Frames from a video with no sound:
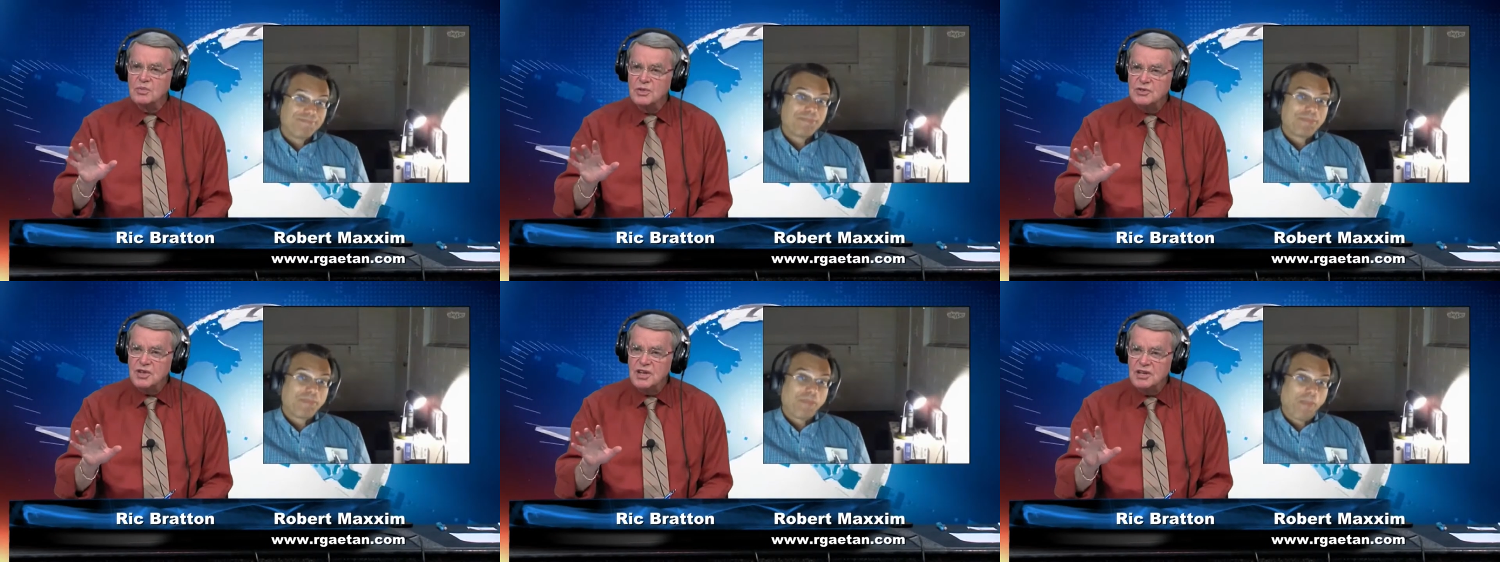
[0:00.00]

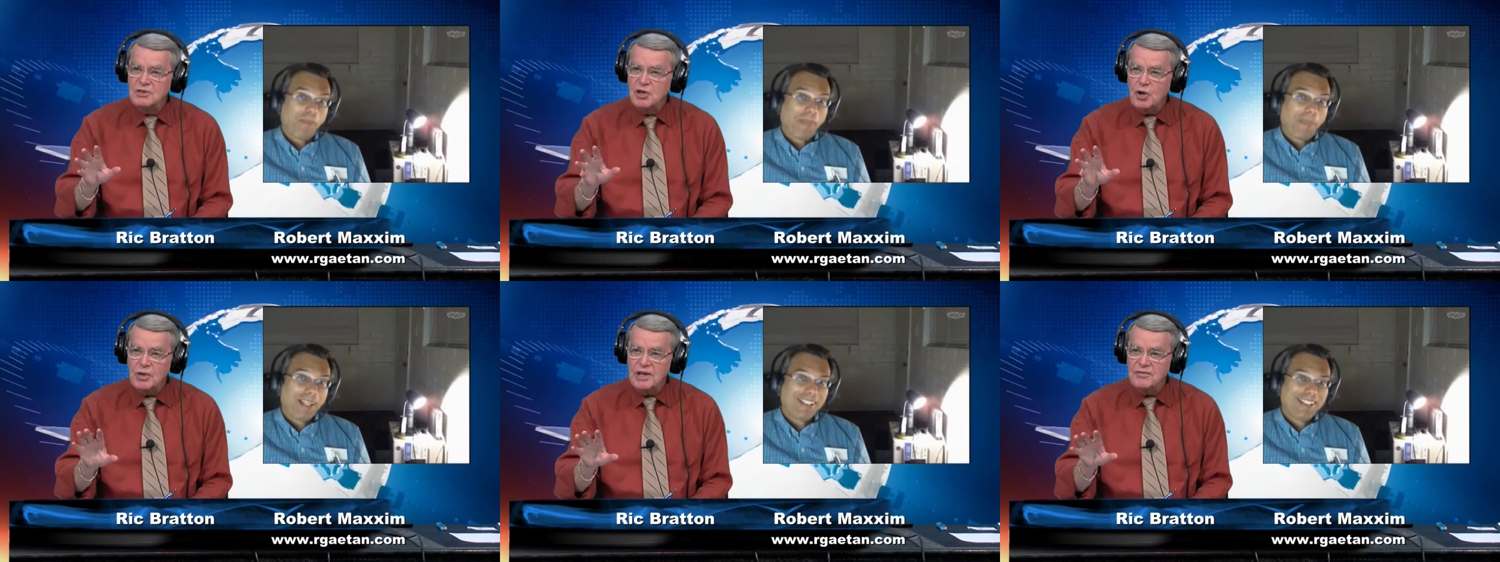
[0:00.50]
Speaker 1: Uh, can you
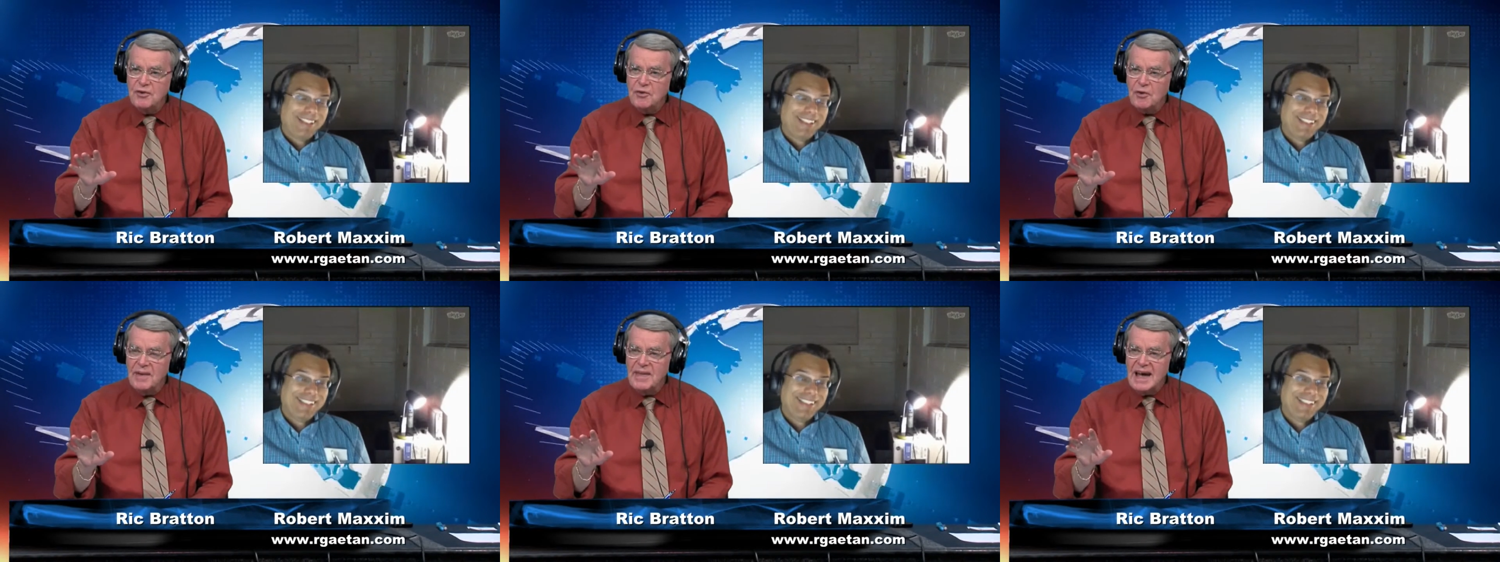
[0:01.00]
go any
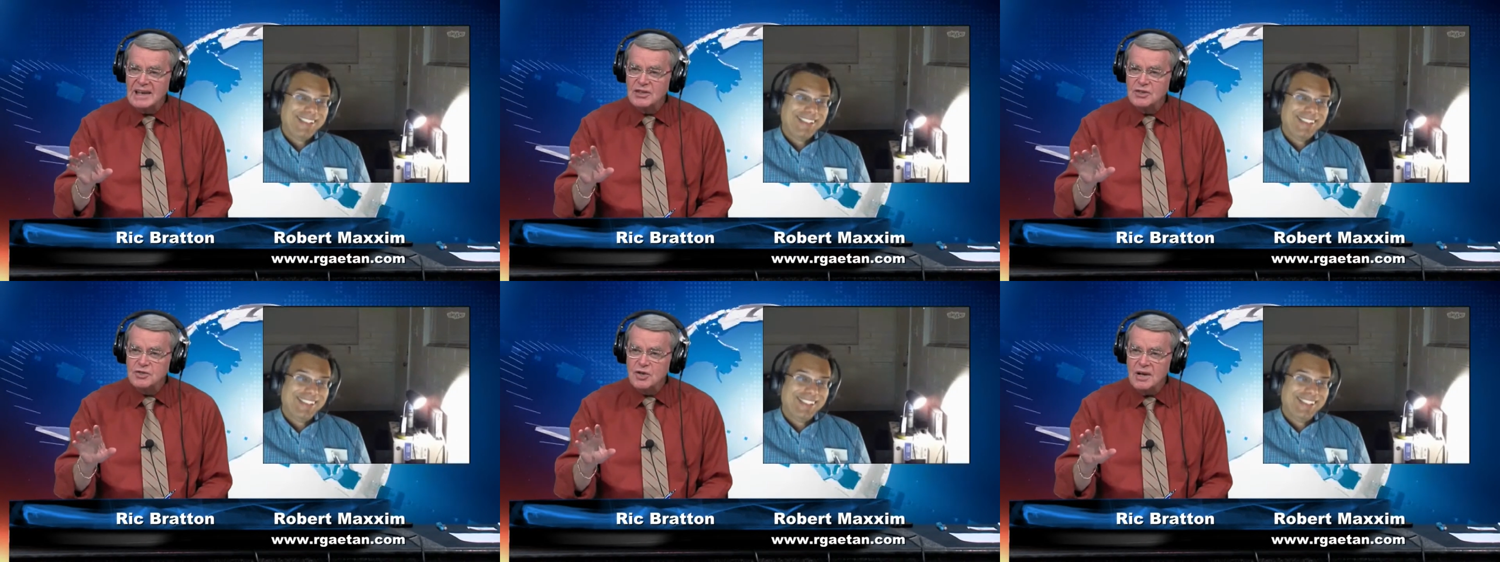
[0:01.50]
further on
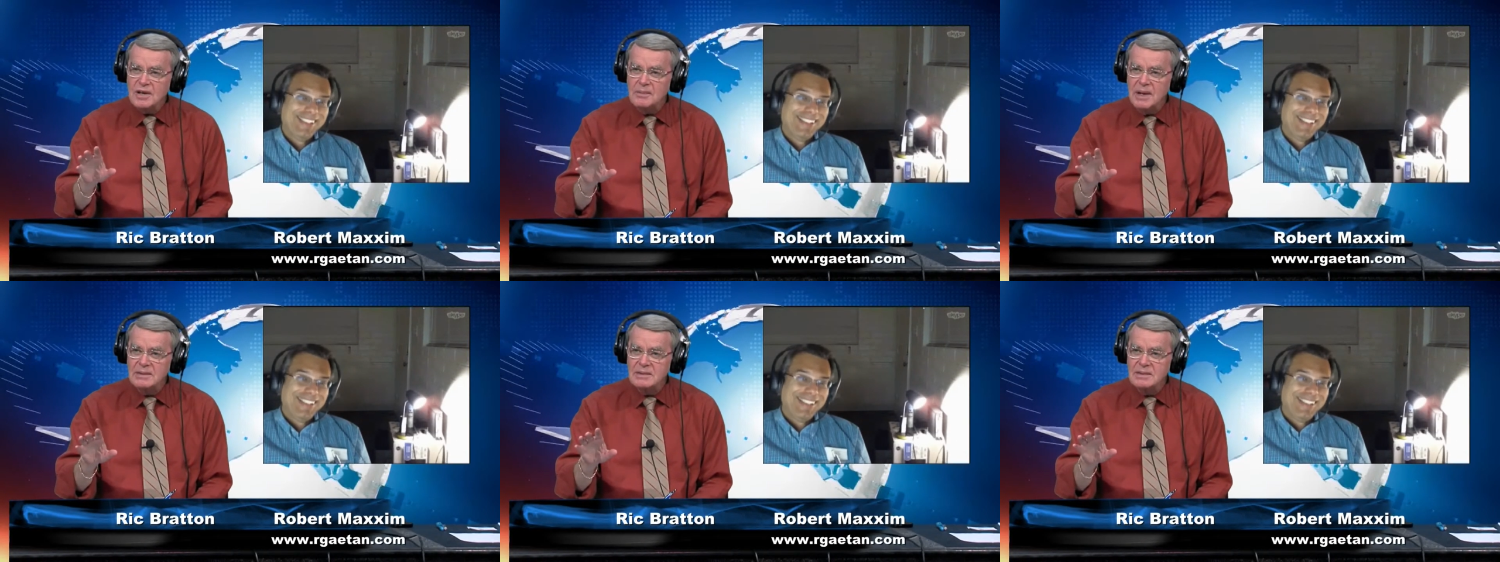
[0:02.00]
that? Talk
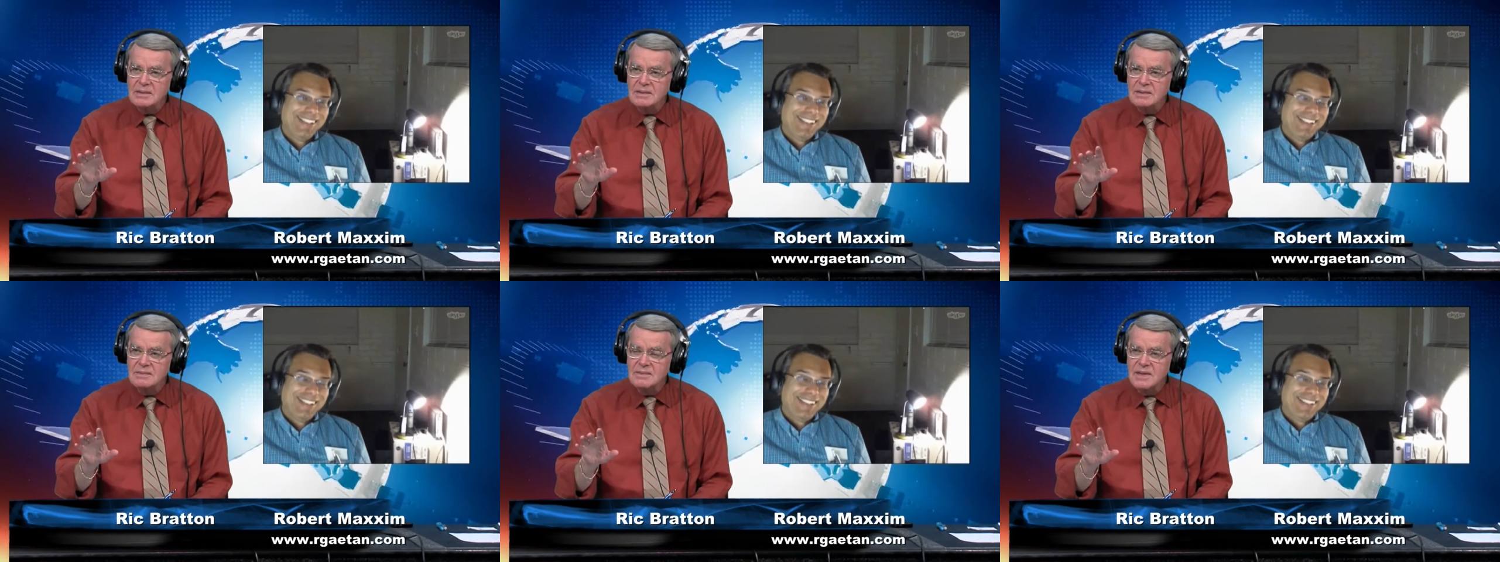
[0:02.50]
about
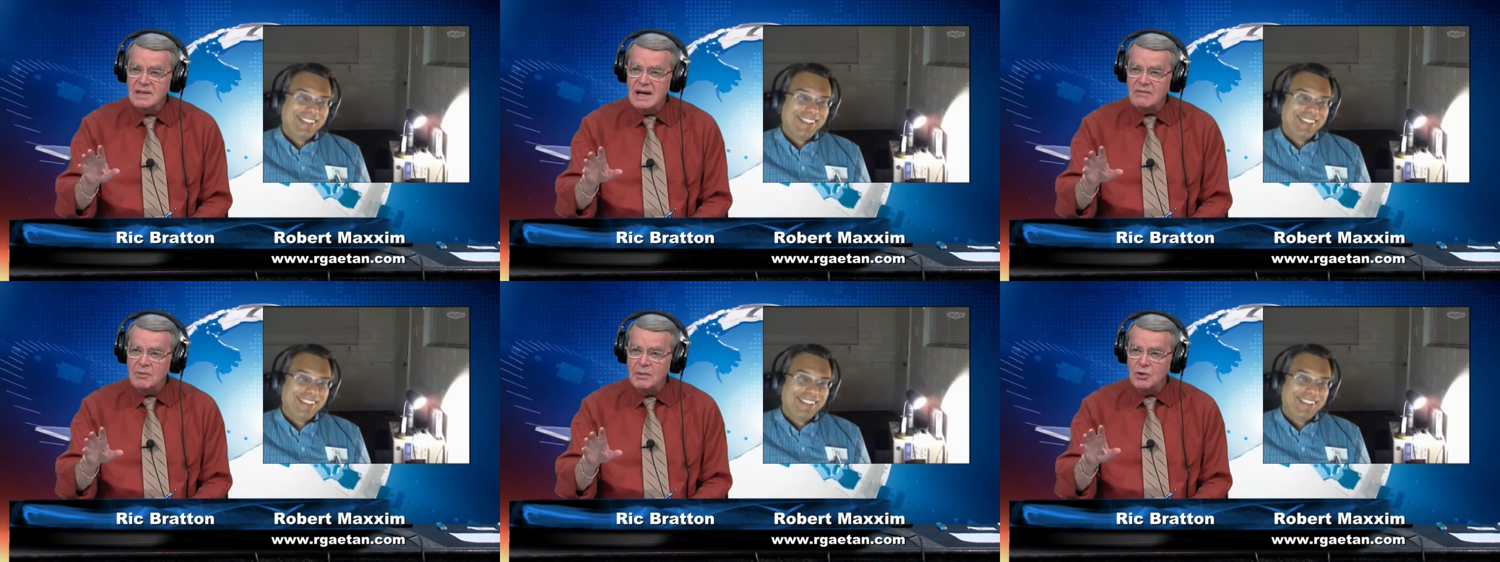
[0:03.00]
the
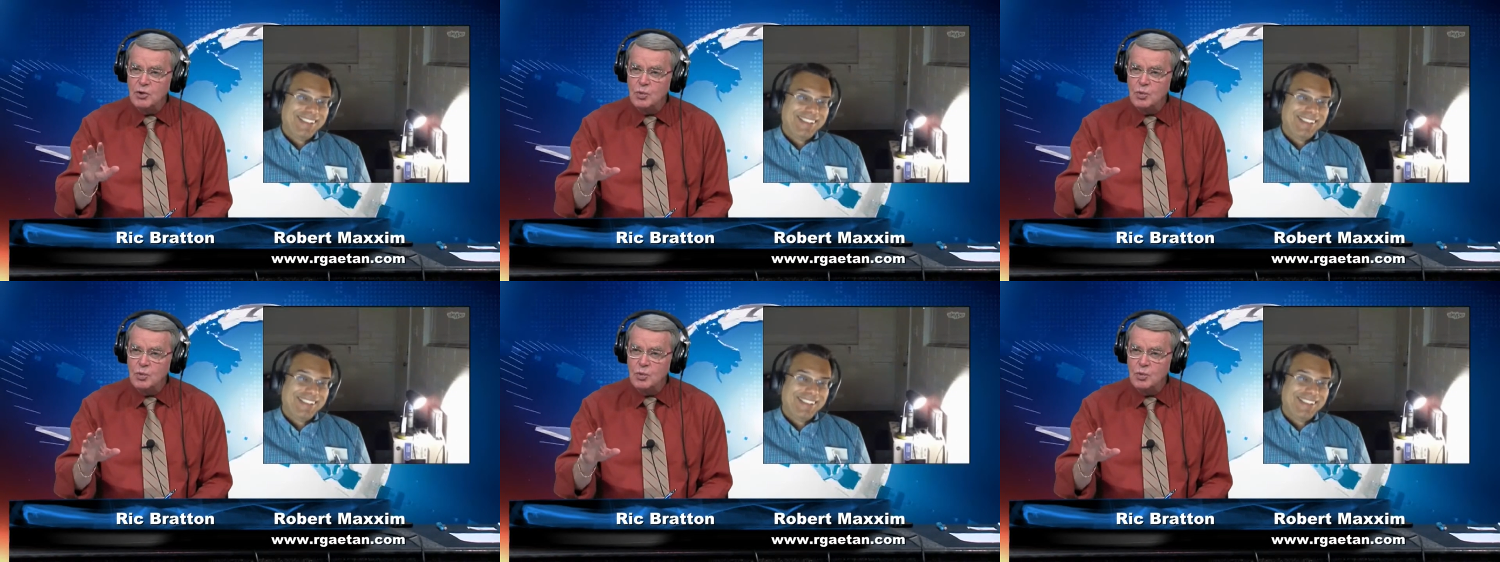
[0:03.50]
government.